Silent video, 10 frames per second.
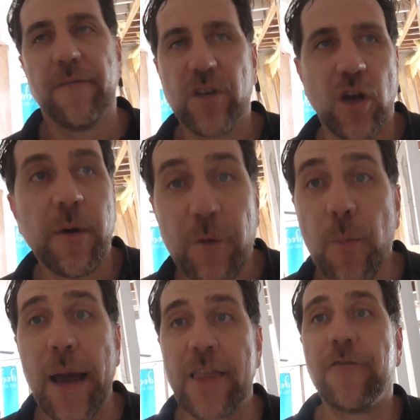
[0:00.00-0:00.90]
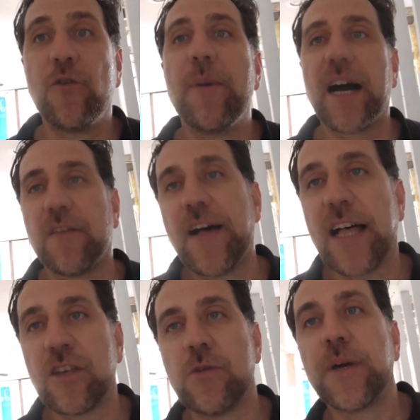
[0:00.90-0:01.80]
We will pay the full market
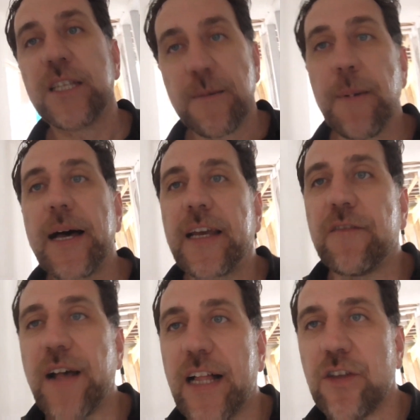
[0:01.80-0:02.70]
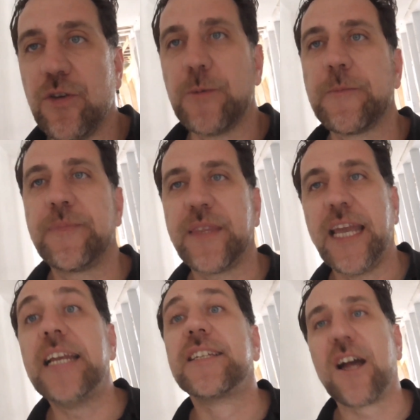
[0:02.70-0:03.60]
value, but it's the market value
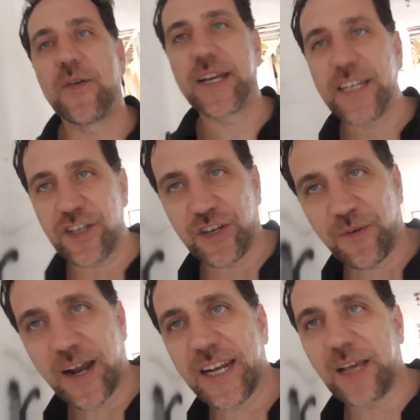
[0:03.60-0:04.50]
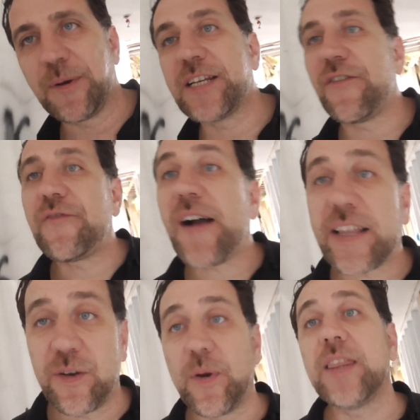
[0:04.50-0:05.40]
in its current condition, right? Like we need to
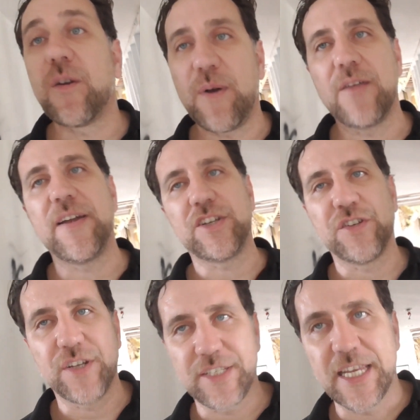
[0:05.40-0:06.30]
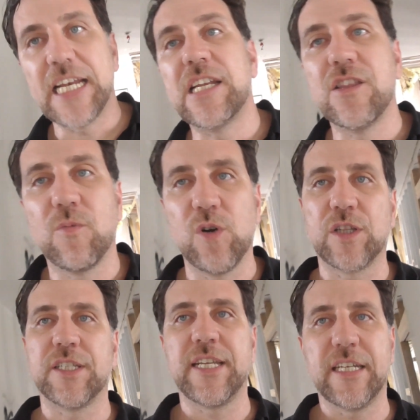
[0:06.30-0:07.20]
factor in the renovation that's needed and the
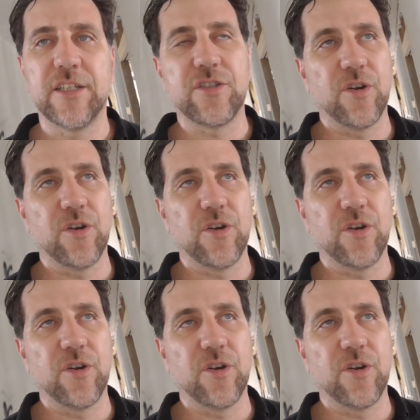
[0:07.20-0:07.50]
work that's needed.